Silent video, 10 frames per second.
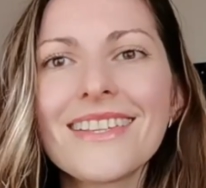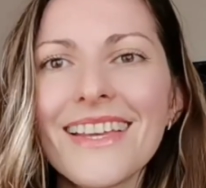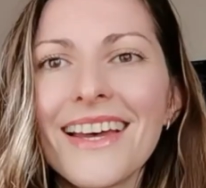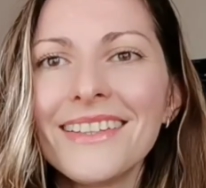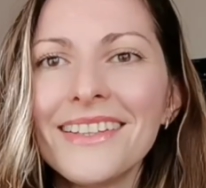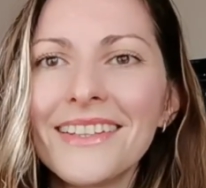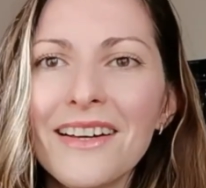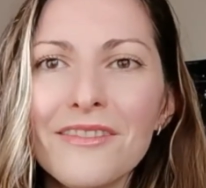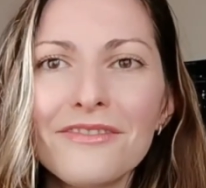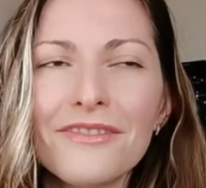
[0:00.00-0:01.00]
Sadly
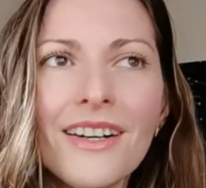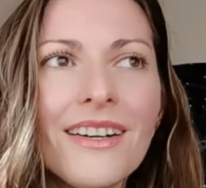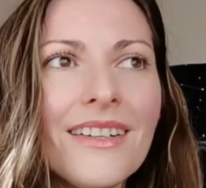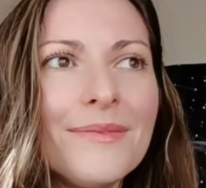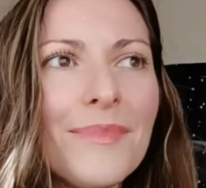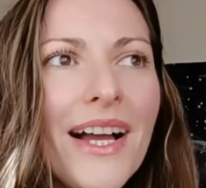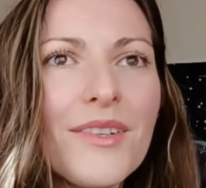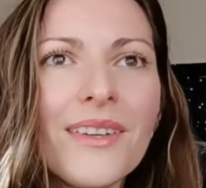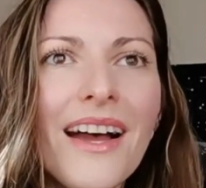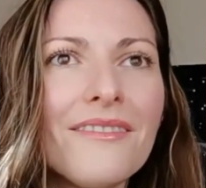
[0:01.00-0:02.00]
enough, I
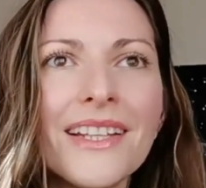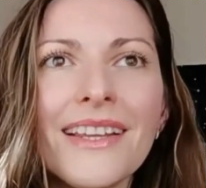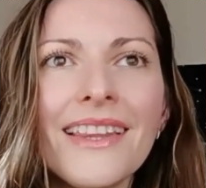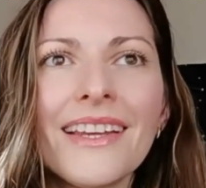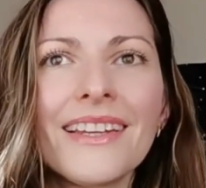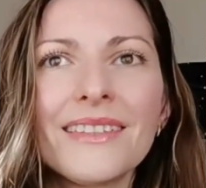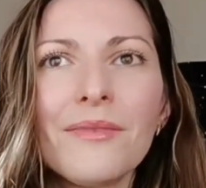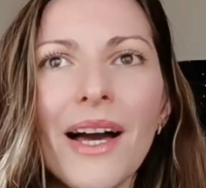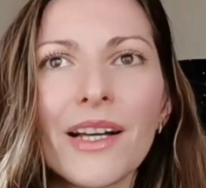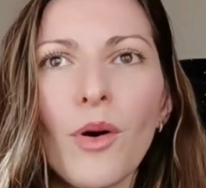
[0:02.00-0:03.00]
don't have anything in
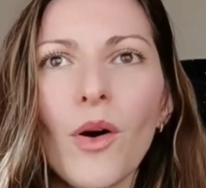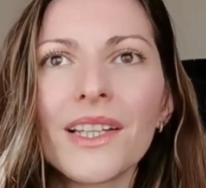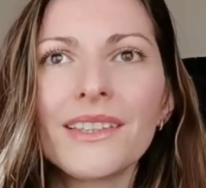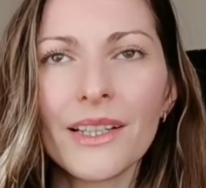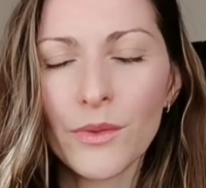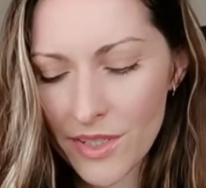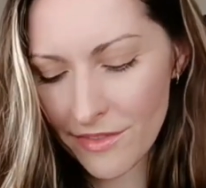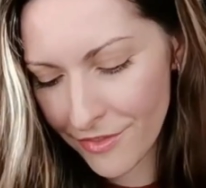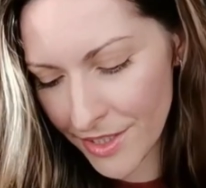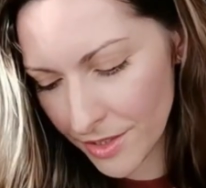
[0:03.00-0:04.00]
the back pocket that
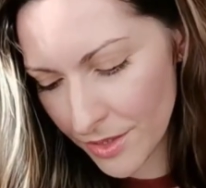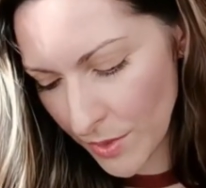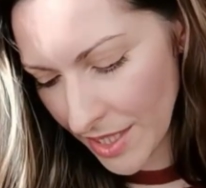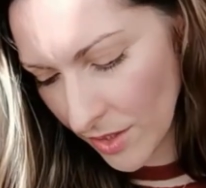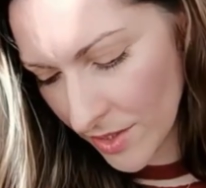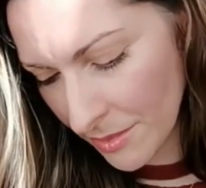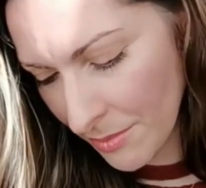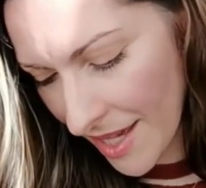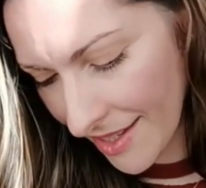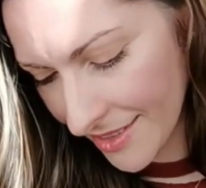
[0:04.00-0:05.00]
was filled when I got the
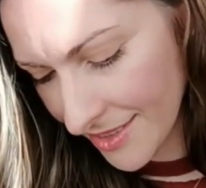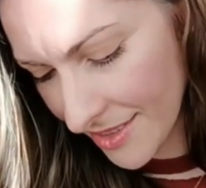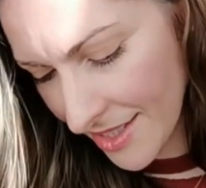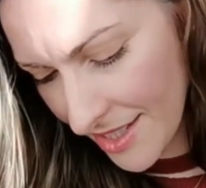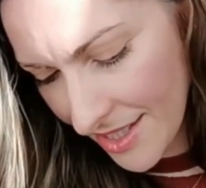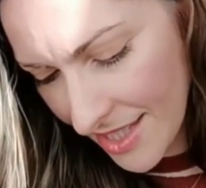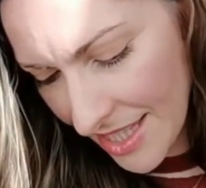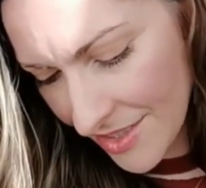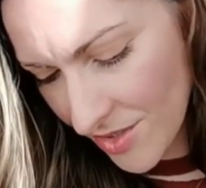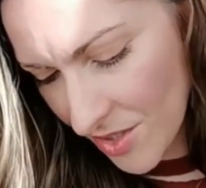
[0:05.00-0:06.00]
bag.
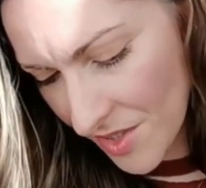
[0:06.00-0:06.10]
It's